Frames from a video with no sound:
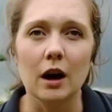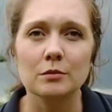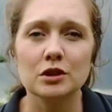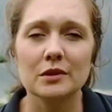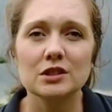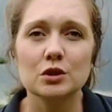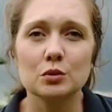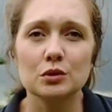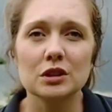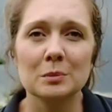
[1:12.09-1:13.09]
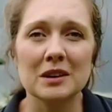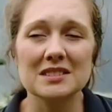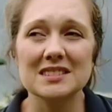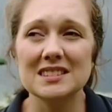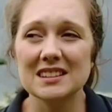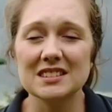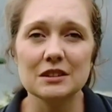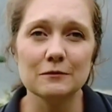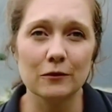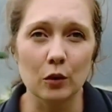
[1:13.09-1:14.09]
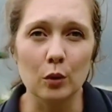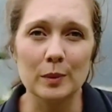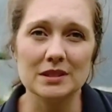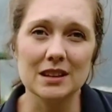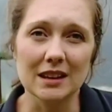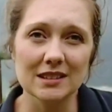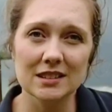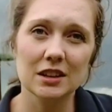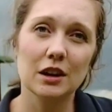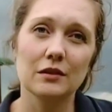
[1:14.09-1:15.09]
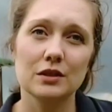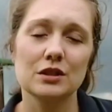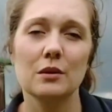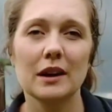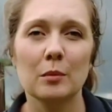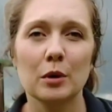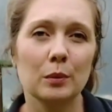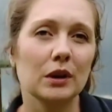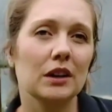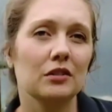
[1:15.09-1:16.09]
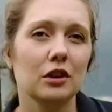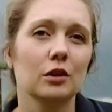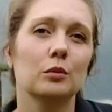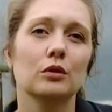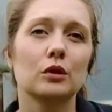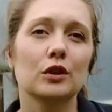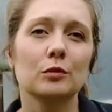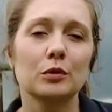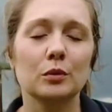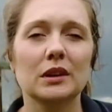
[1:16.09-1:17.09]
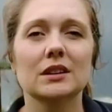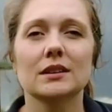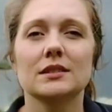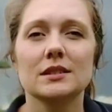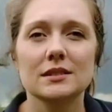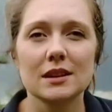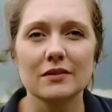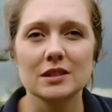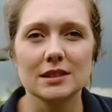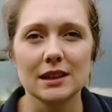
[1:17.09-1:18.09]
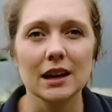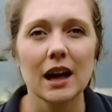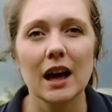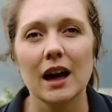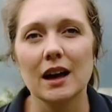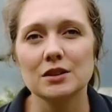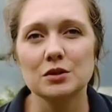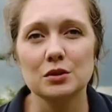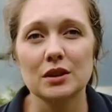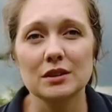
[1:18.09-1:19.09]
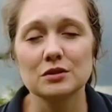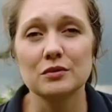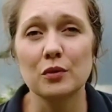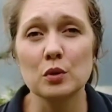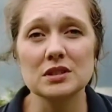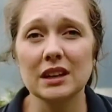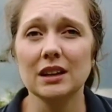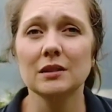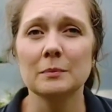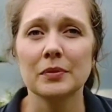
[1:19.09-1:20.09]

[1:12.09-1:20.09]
So it's thought that about 64% of the snowy owl population was lost between 1970 and 2014,